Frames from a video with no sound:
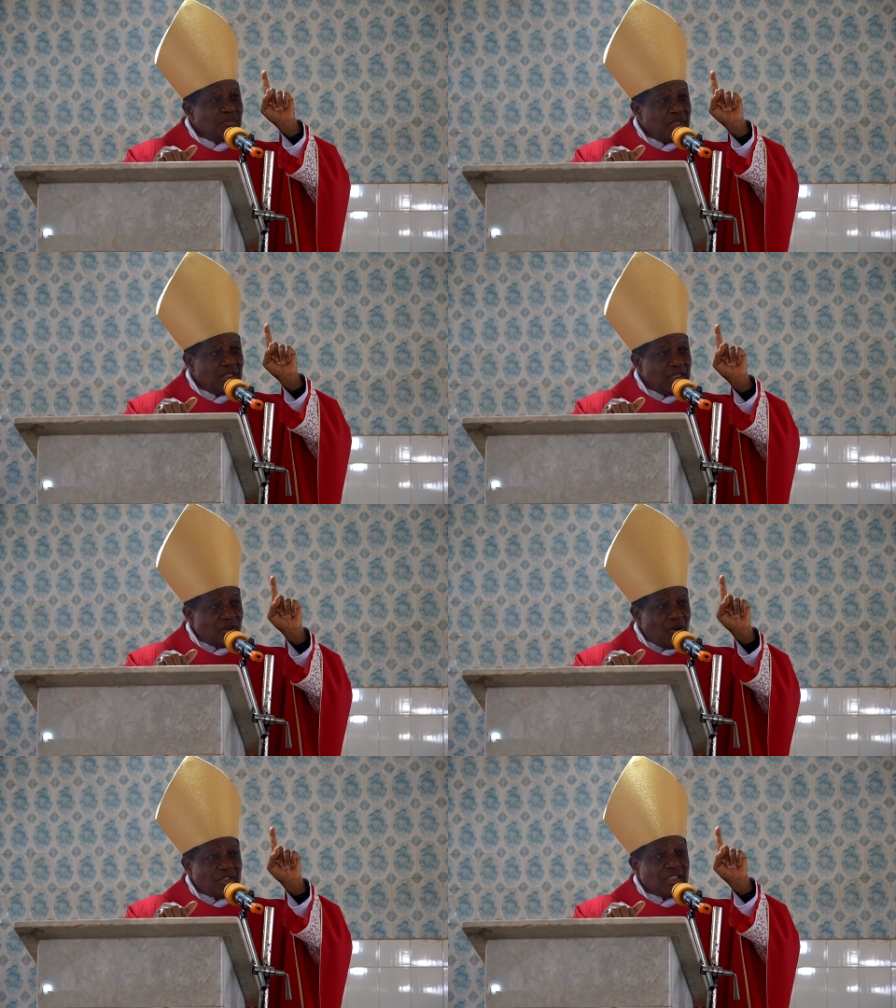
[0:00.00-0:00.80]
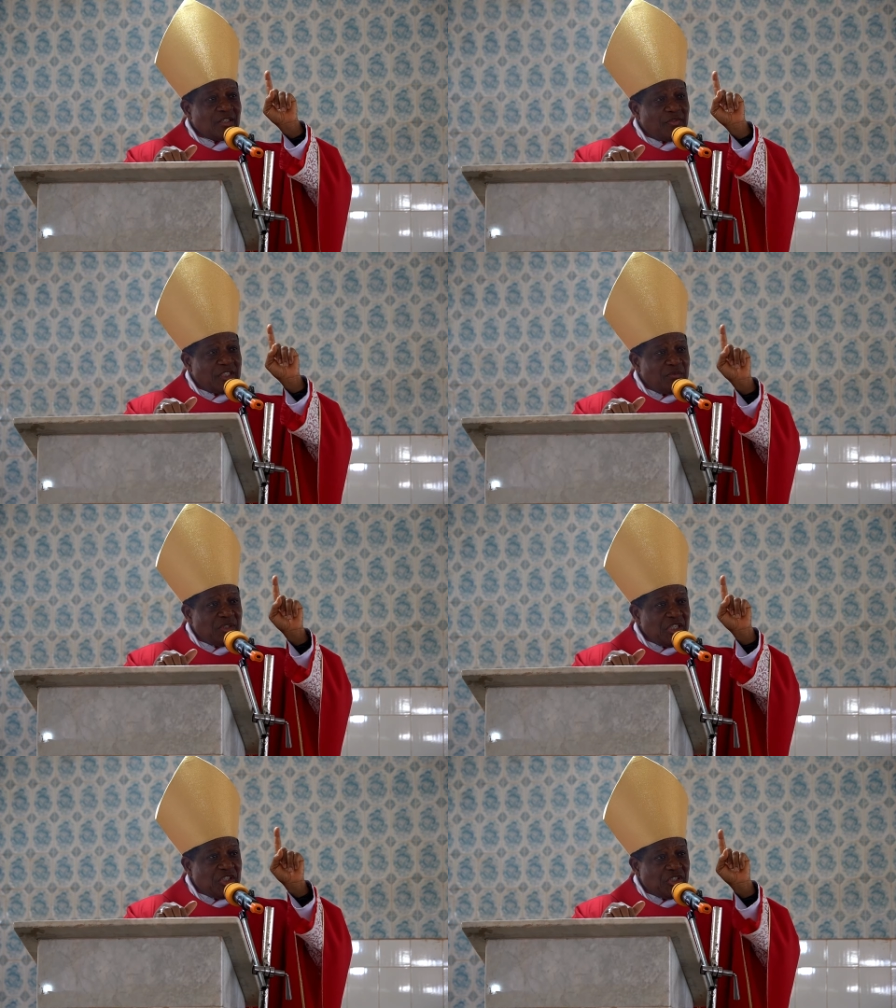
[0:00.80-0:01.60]
big causes of
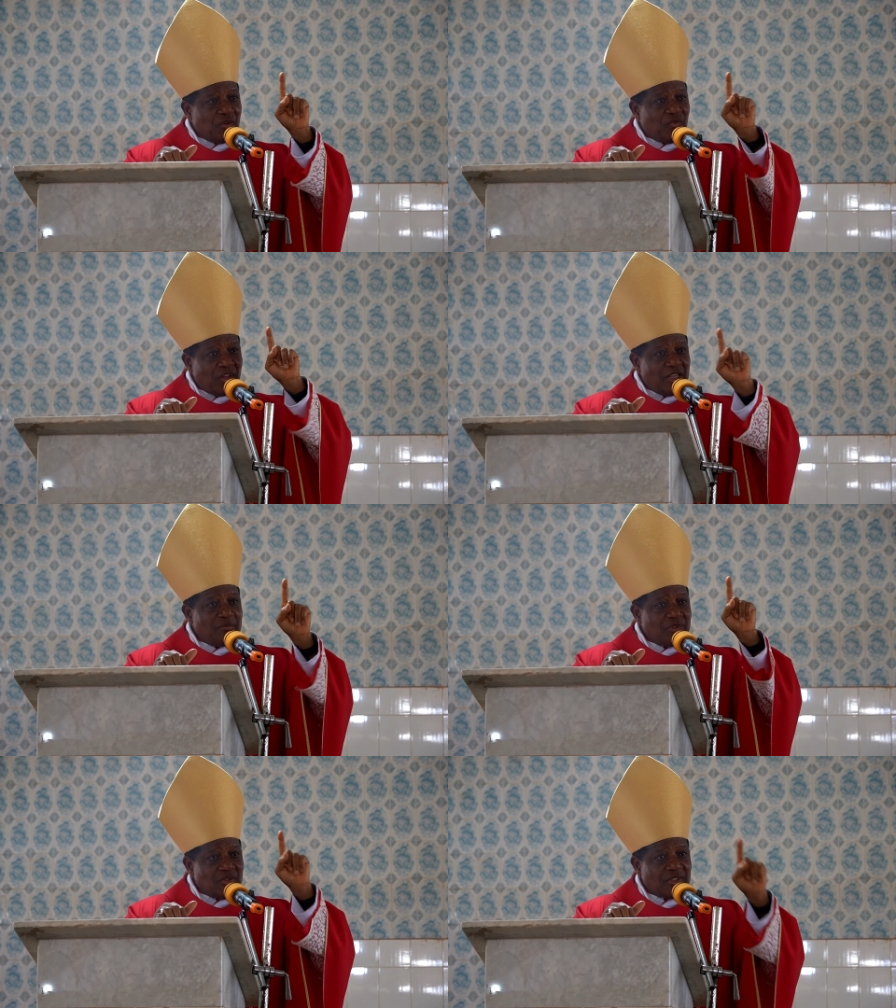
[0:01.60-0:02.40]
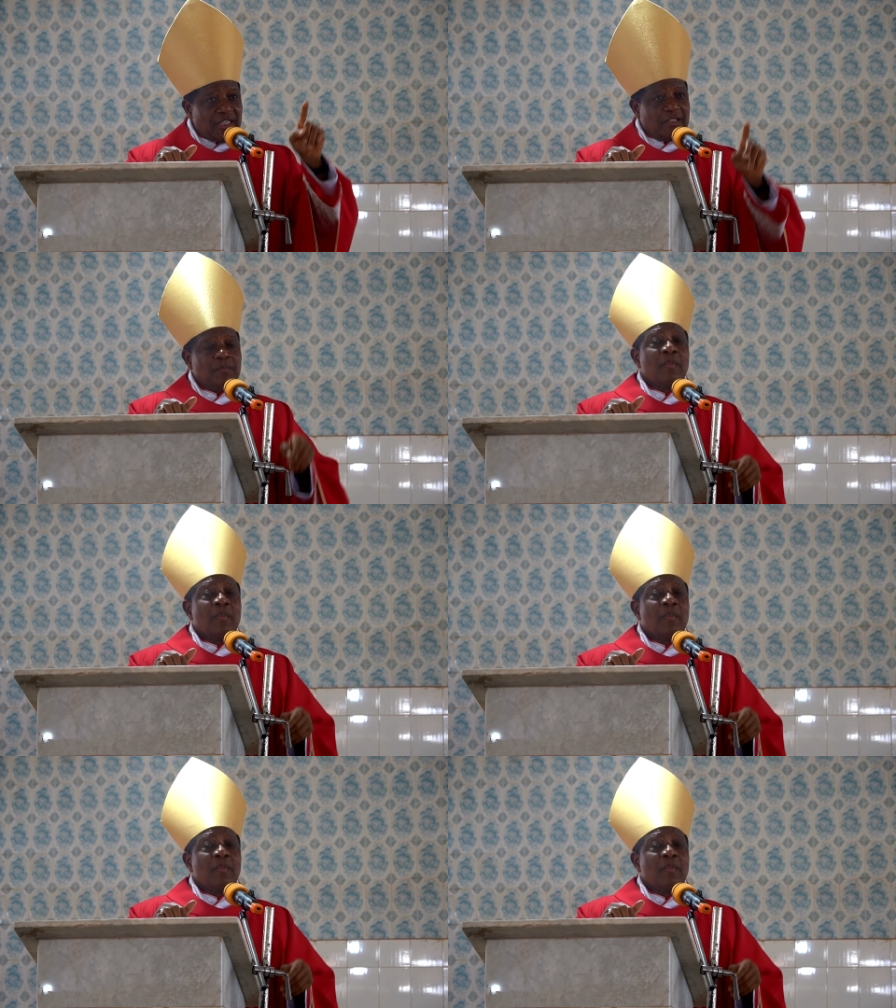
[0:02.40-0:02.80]
temptation for them to sin.